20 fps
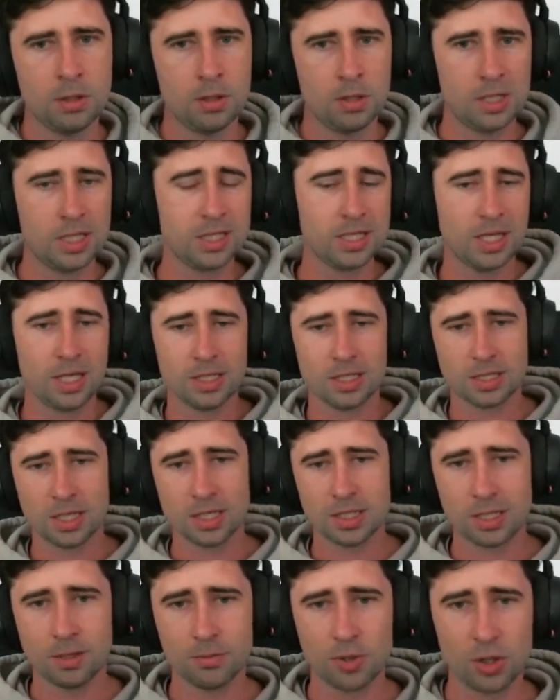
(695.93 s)
Unless he has
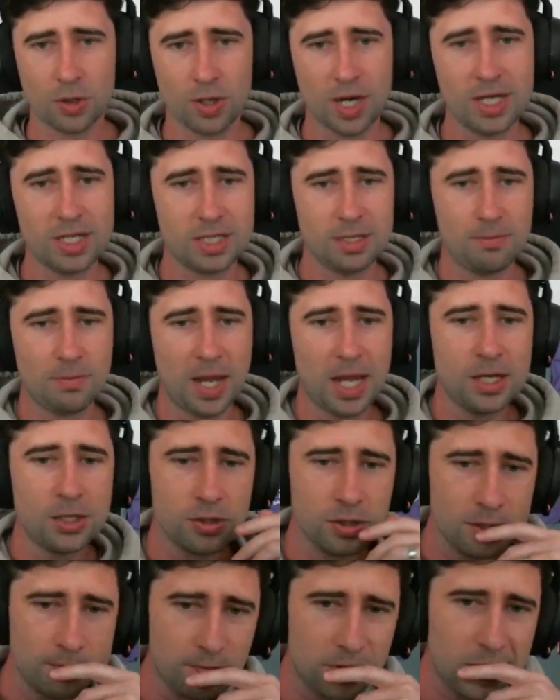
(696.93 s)
like some crazy
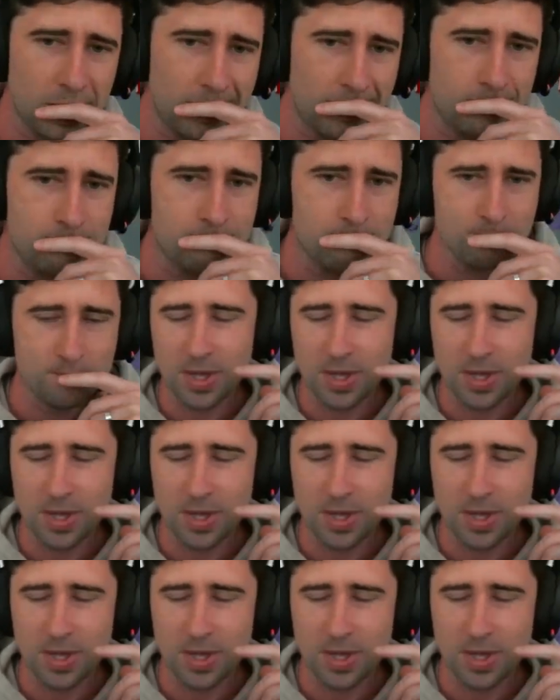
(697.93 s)
Patriot play.